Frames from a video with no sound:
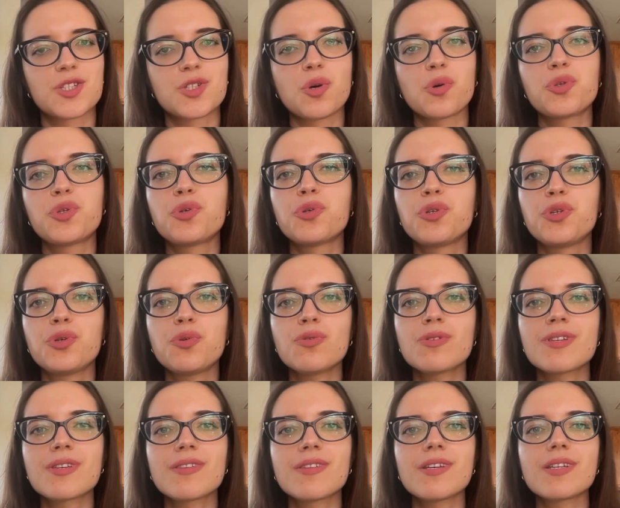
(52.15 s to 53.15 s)
So to
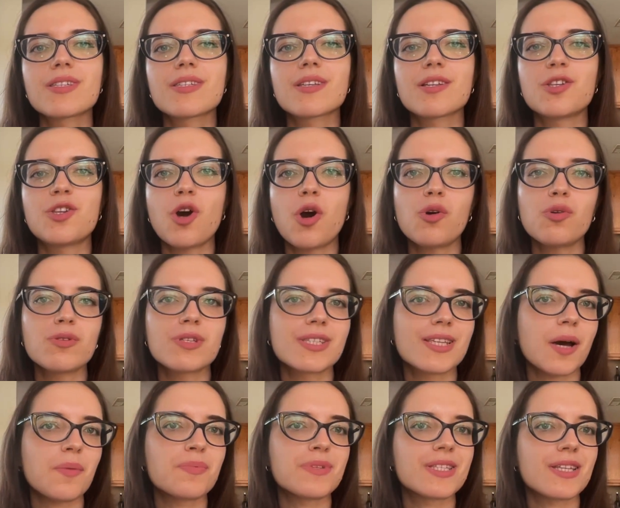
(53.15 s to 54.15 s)
use this no
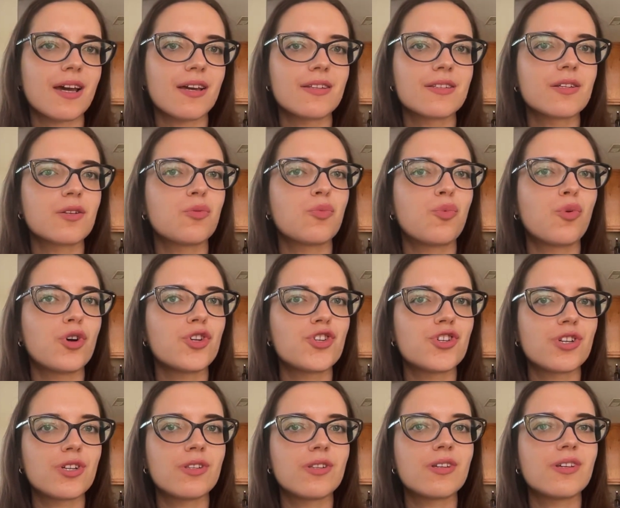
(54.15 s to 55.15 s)
subtitle
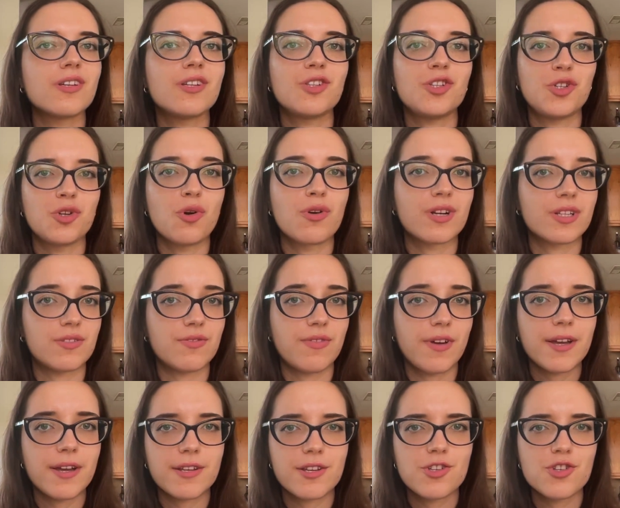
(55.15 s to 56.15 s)
watching in your
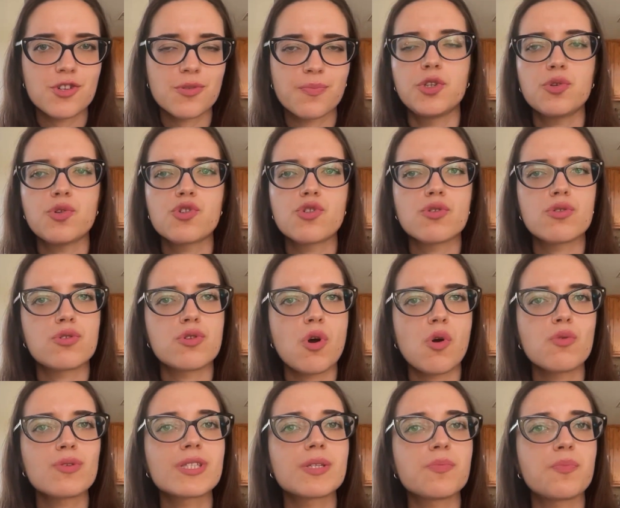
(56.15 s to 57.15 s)
advantage, you should
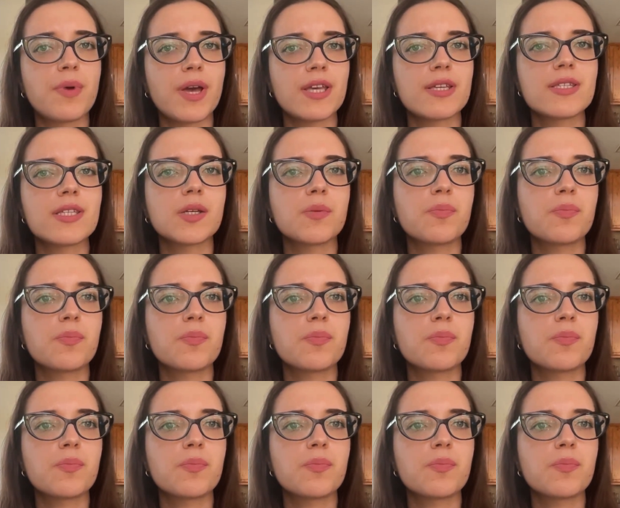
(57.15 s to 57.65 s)
know the basic